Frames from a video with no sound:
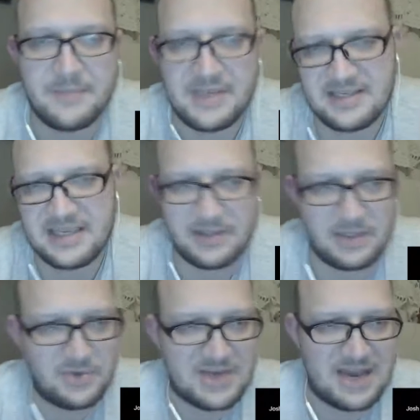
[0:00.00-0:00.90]
He's seen
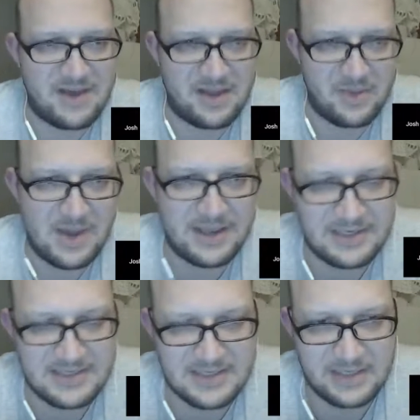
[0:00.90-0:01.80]
you dive out of the way, and
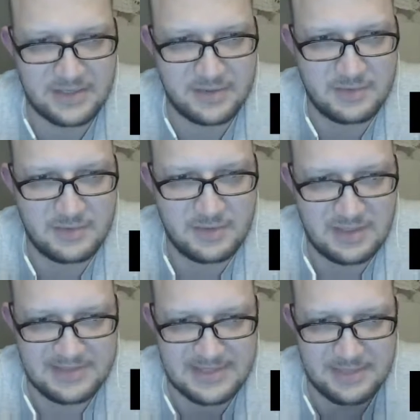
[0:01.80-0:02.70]
he's going to
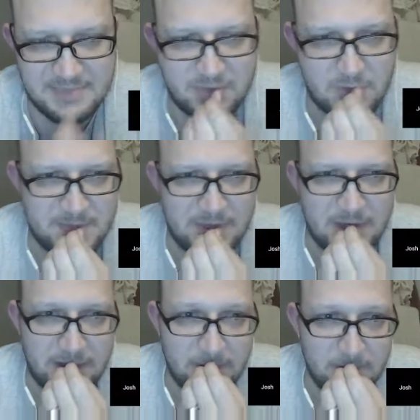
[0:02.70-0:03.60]
attempt to throw a
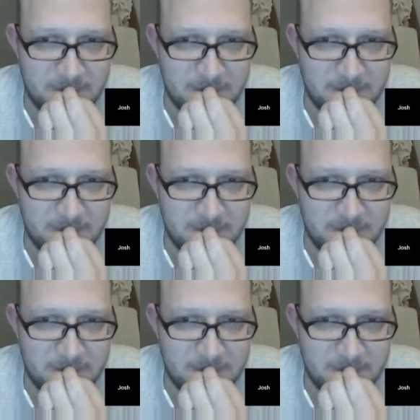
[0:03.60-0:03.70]
spear at you.